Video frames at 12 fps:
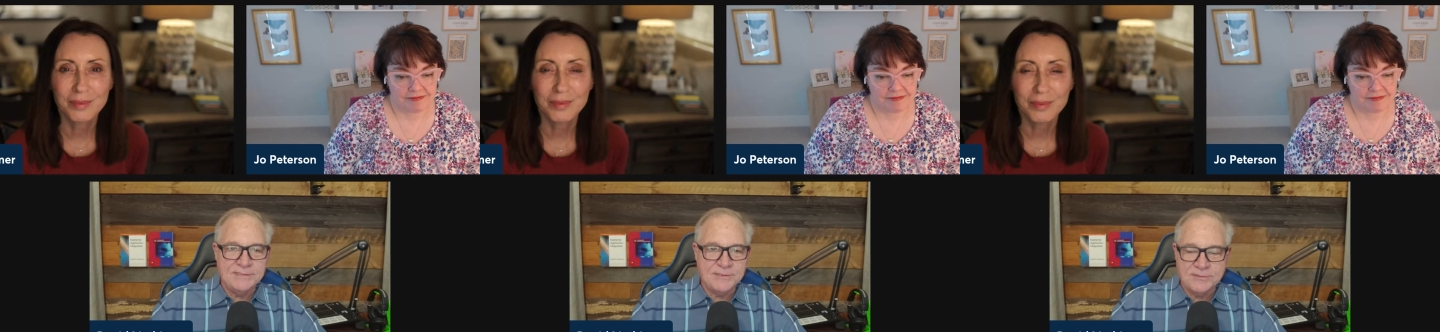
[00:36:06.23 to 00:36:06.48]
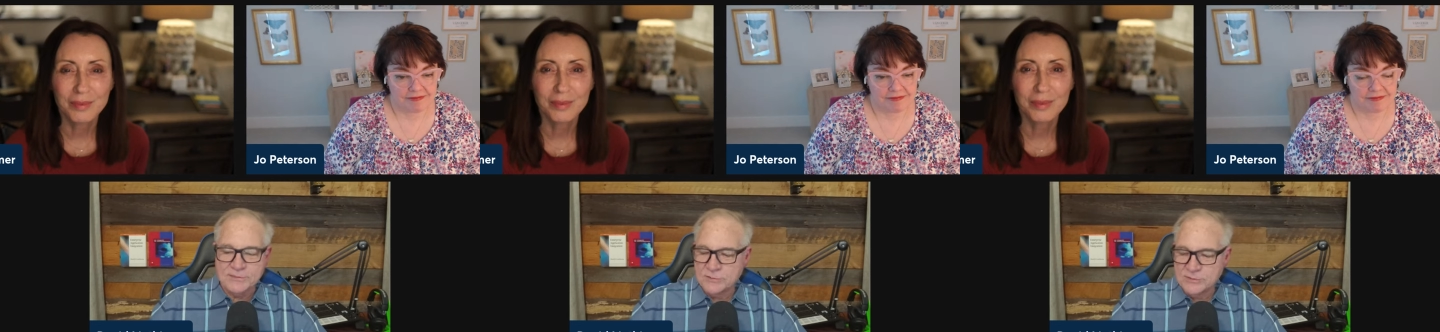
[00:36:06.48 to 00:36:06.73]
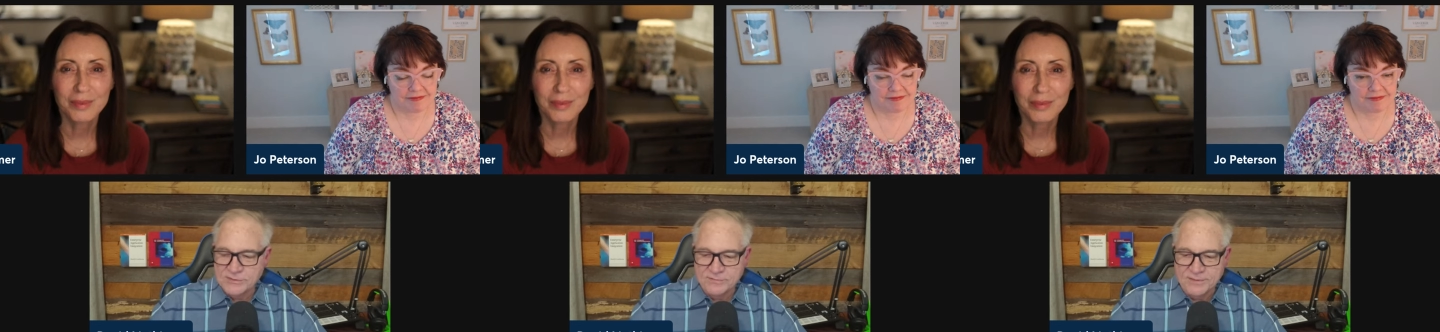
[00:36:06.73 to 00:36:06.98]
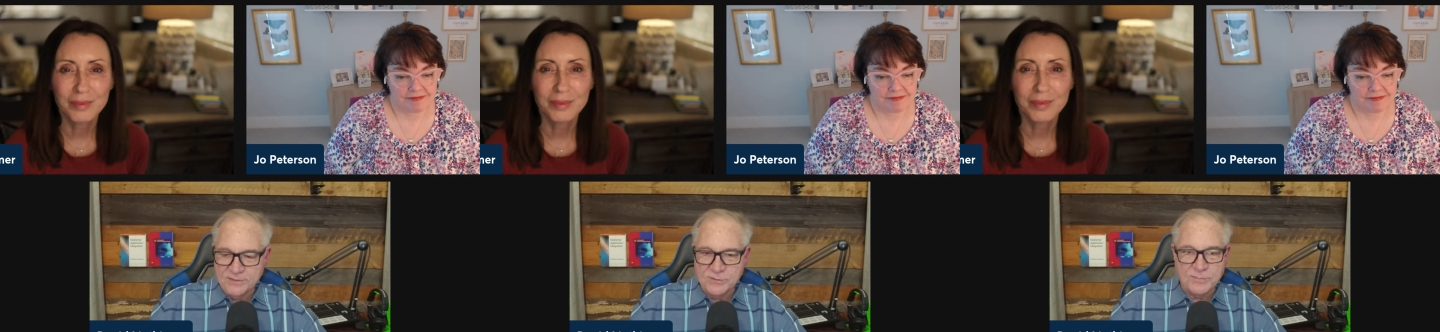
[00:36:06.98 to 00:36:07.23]
Speaker 1: All those sorts of
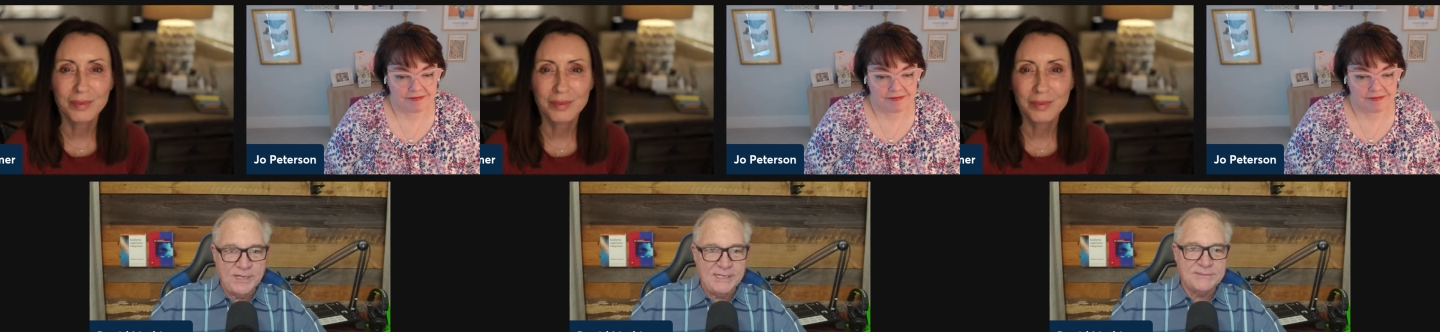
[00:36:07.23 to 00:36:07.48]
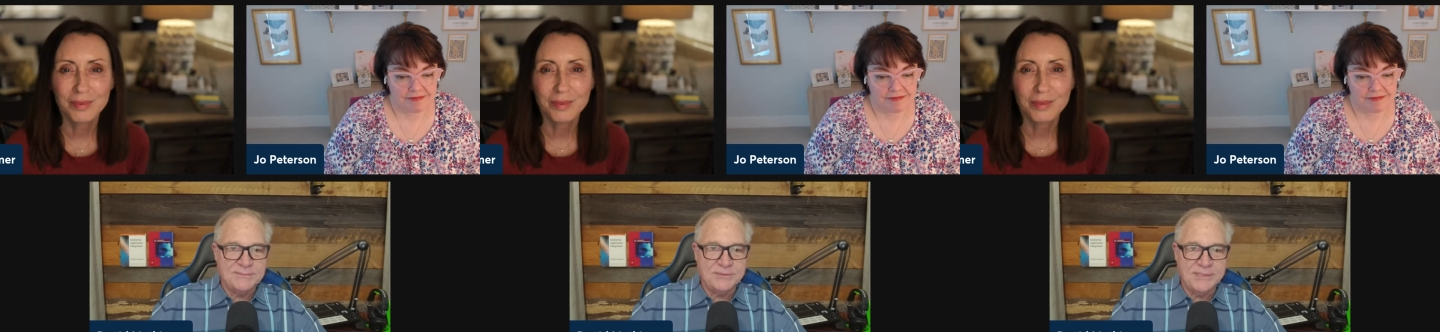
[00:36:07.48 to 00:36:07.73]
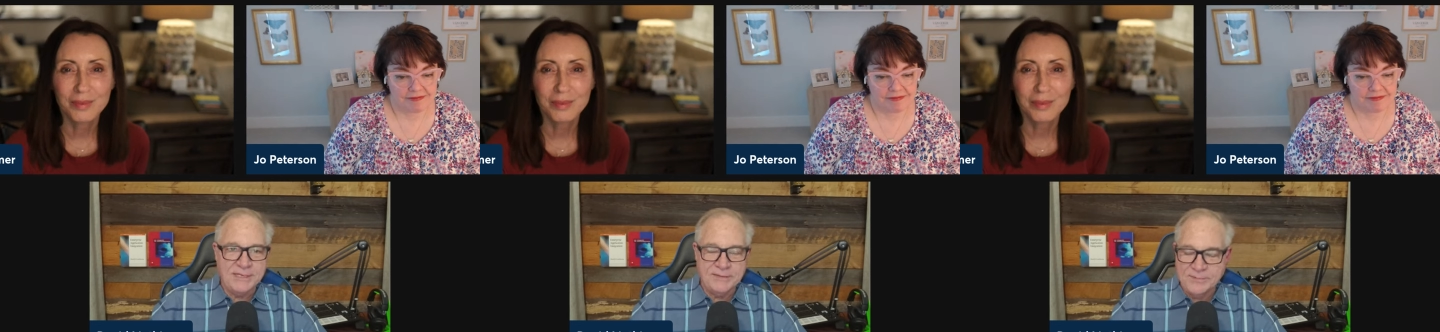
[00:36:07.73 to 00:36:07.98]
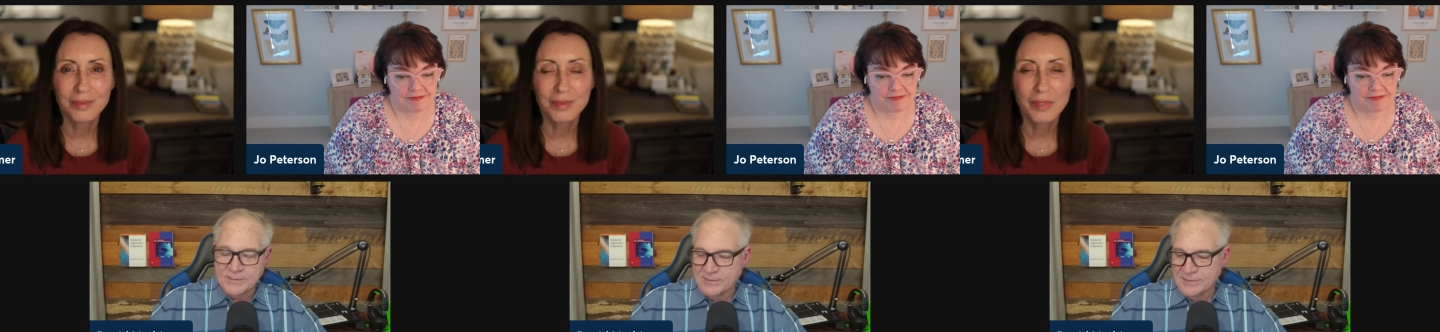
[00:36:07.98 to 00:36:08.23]
things are possible now,
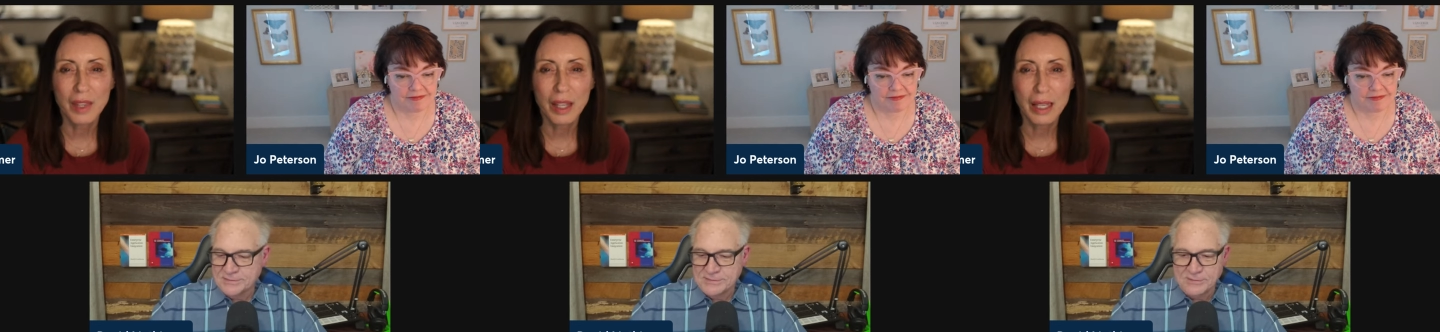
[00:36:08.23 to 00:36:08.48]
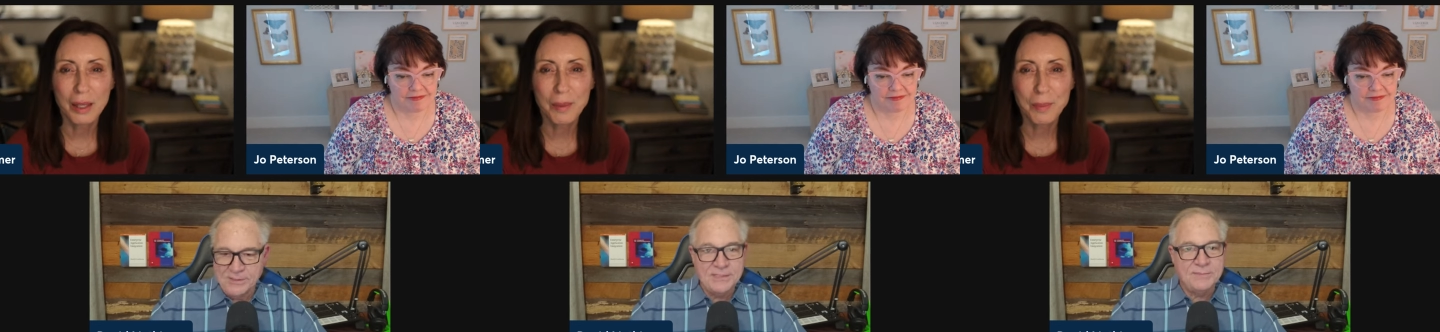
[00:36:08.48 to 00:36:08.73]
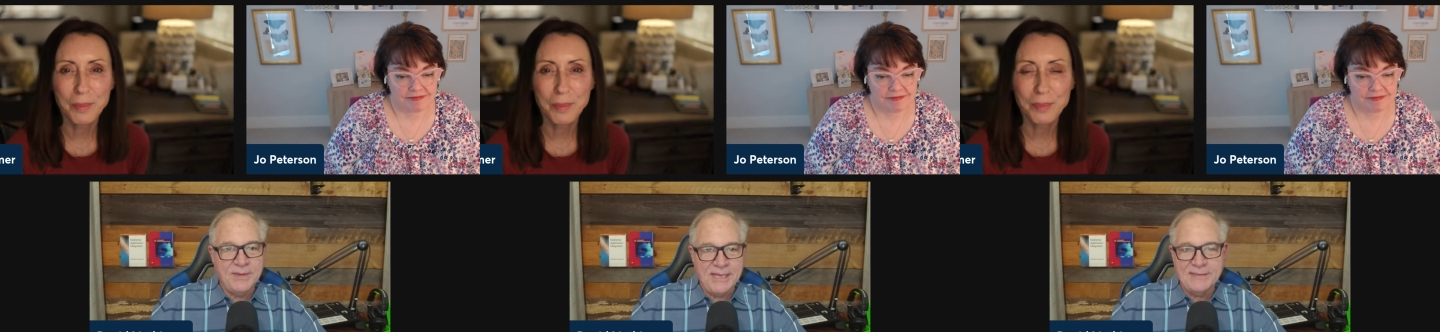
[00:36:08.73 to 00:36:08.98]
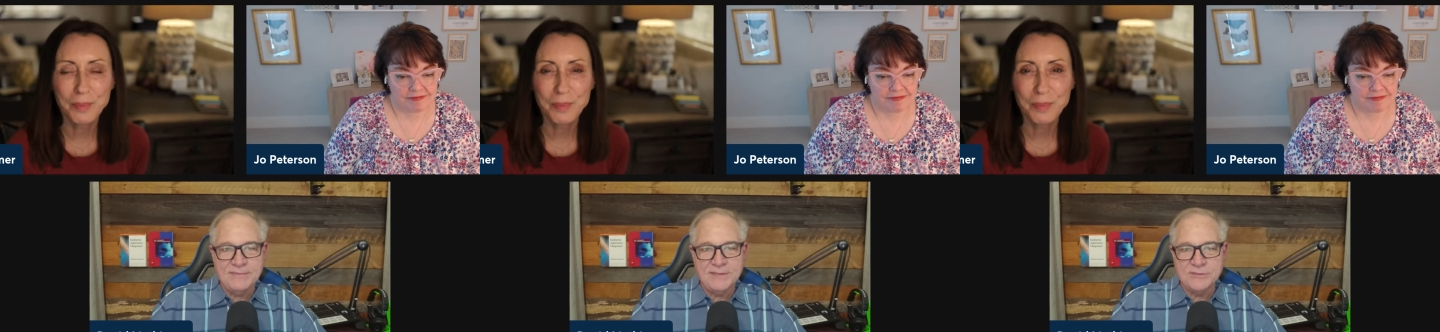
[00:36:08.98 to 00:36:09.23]
but also all the
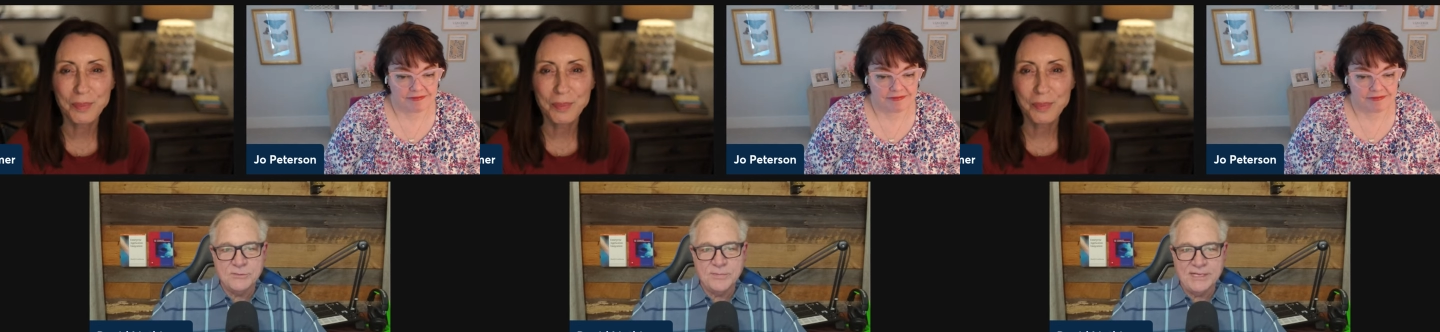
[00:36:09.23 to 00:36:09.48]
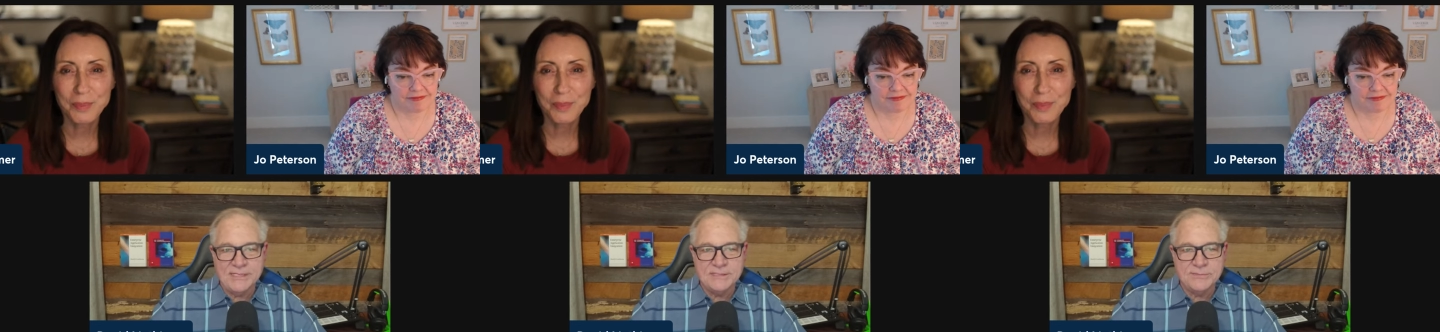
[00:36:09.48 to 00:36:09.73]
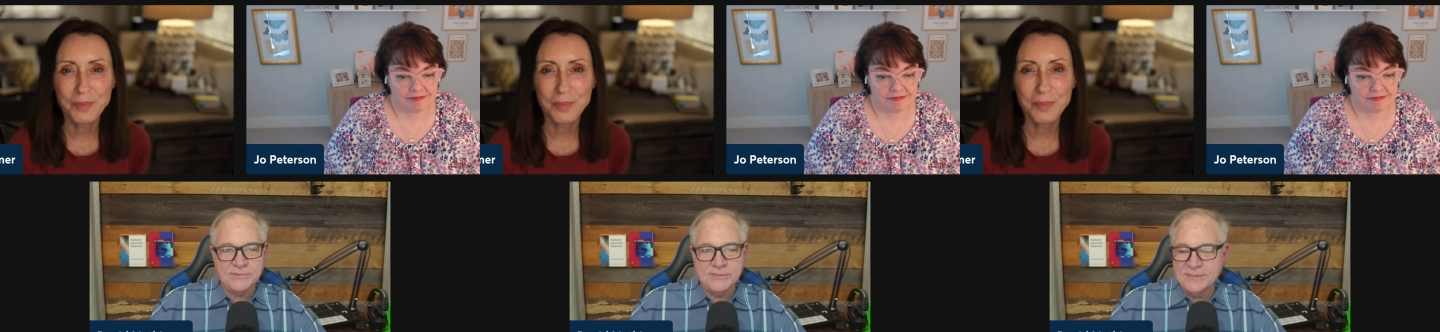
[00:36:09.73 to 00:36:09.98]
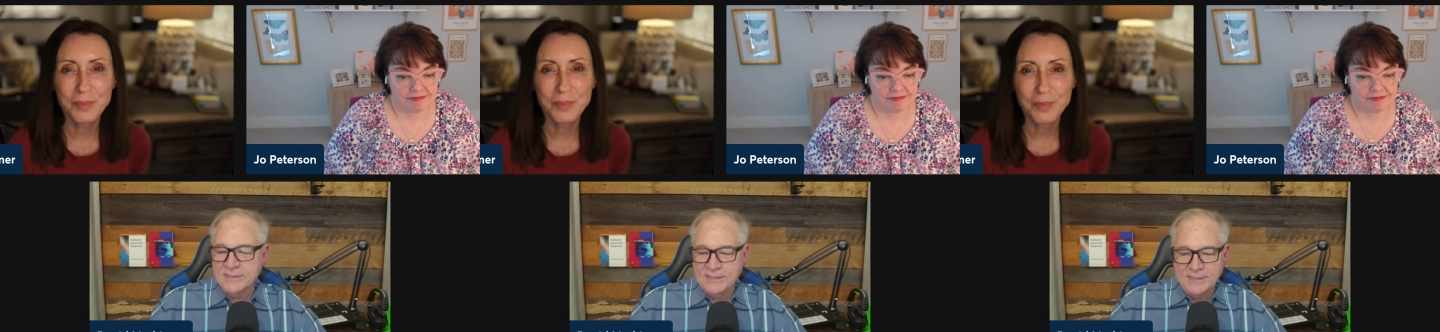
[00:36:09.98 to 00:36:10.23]
bad things are possible.
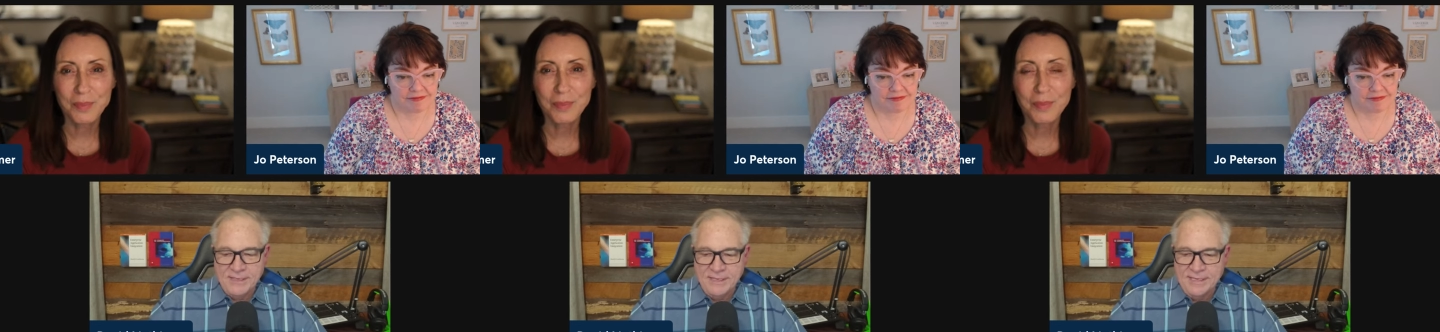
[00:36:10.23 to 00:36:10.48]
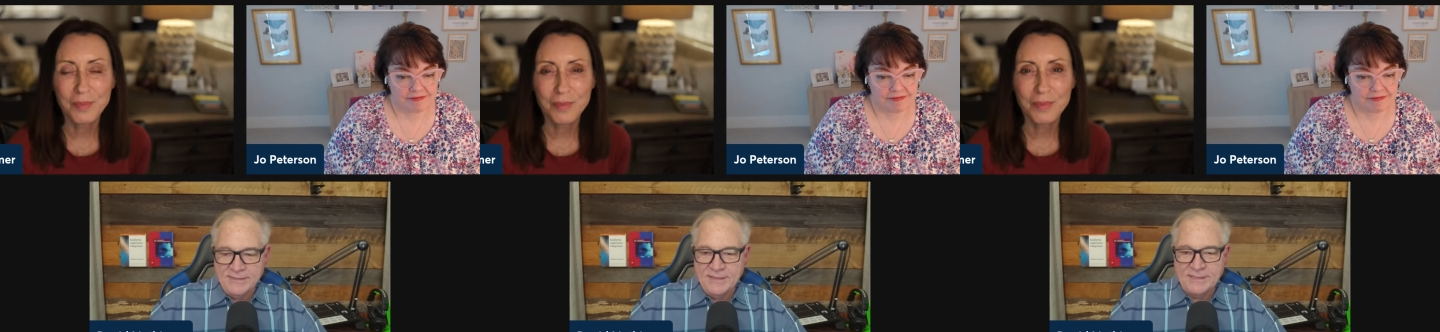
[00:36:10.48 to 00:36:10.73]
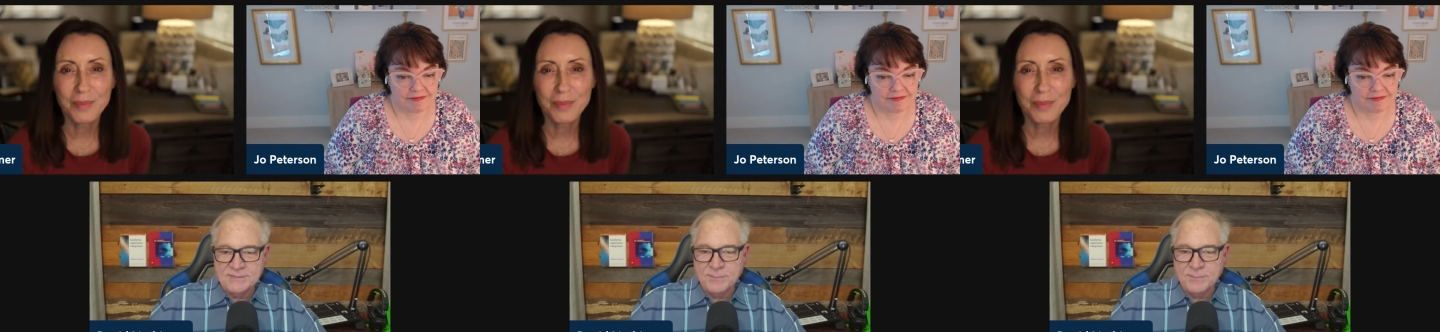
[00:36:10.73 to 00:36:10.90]
And I think